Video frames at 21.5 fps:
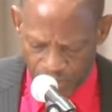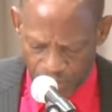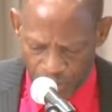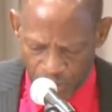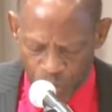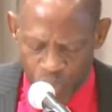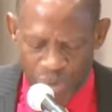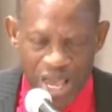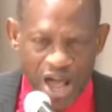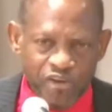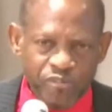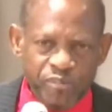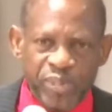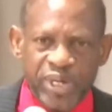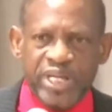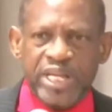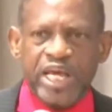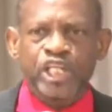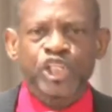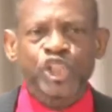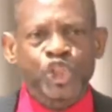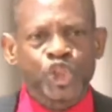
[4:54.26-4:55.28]
We have been
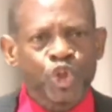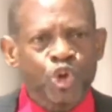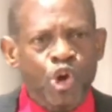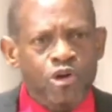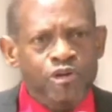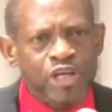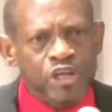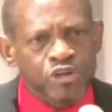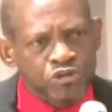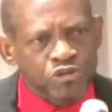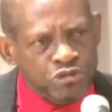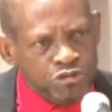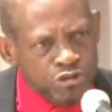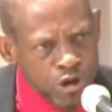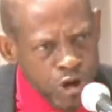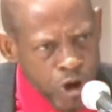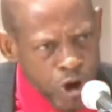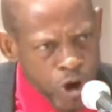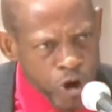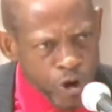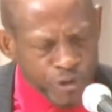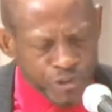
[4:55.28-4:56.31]
ensuring
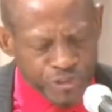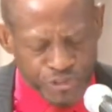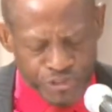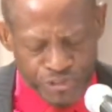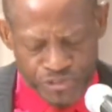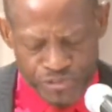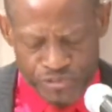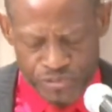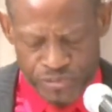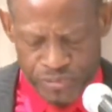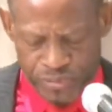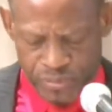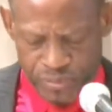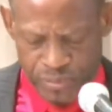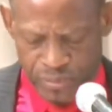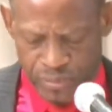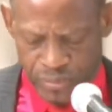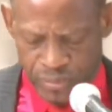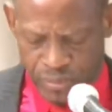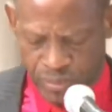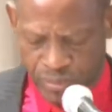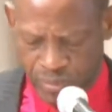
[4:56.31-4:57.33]
growth.
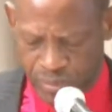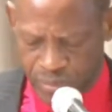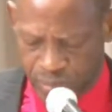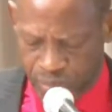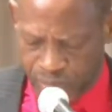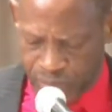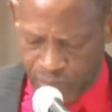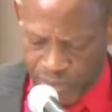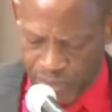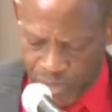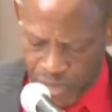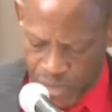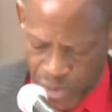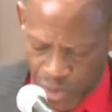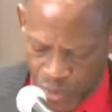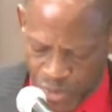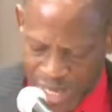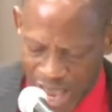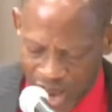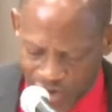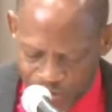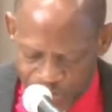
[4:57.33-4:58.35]
We have